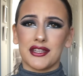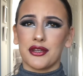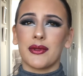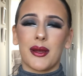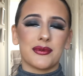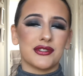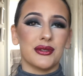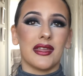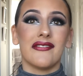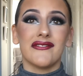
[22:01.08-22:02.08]
you'll be
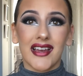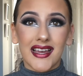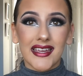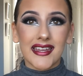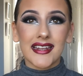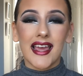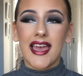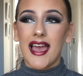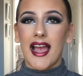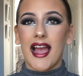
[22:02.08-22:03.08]
absolutely fine
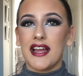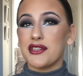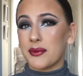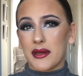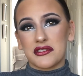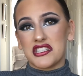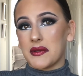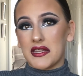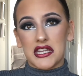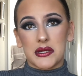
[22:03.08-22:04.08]
and you'll be able to do
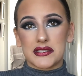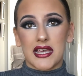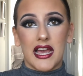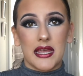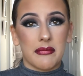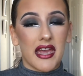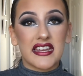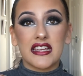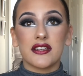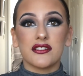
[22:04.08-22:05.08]
it in no time.
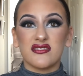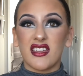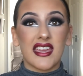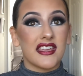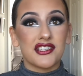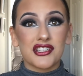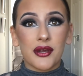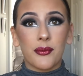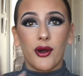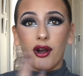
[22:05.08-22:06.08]
And do you
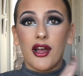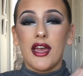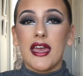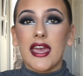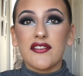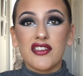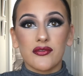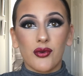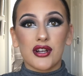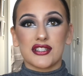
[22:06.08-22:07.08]
know what? If
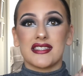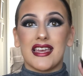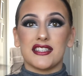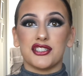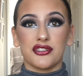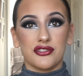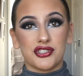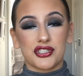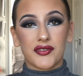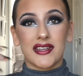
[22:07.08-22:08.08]
you've watched this, you'll
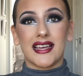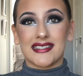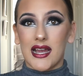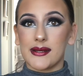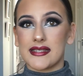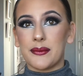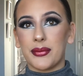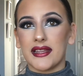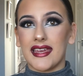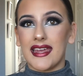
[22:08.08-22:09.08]
just realise how
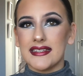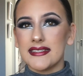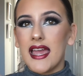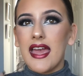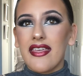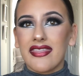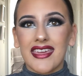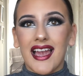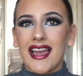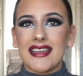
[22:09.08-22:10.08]
simple it is.
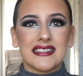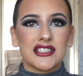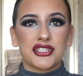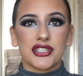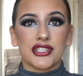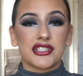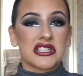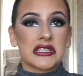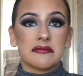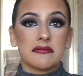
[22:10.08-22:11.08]
The eyes, it's
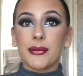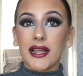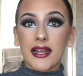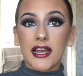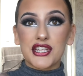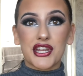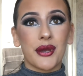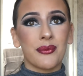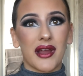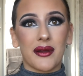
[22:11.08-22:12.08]
just black
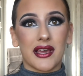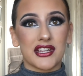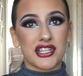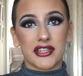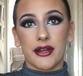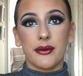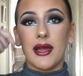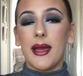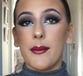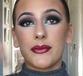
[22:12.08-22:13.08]
eyeshadow, brown eyeshadow,
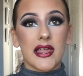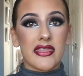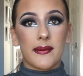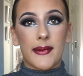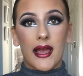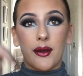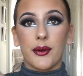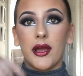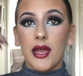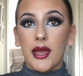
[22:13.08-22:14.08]
blend them
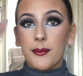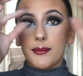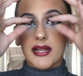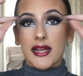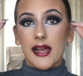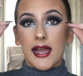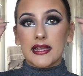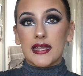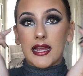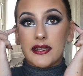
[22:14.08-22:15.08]
out, black
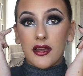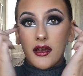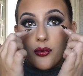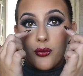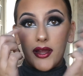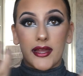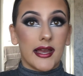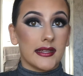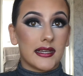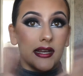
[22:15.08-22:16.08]
eyeliner, white
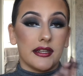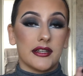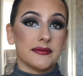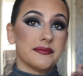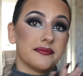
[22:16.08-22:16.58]
eyeliner.